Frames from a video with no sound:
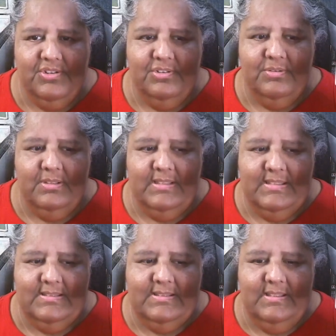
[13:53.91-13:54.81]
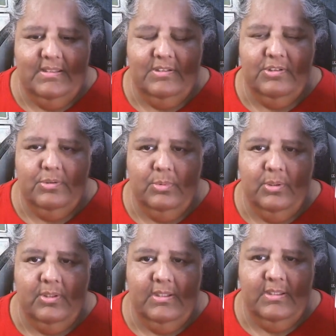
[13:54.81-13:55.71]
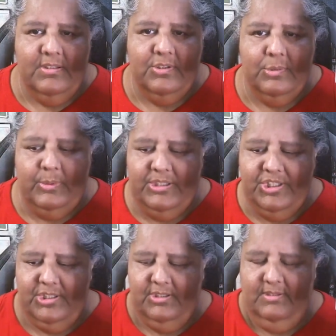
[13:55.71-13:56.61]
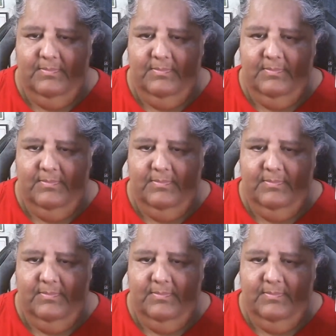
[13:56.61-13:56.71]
to listen to our intuition.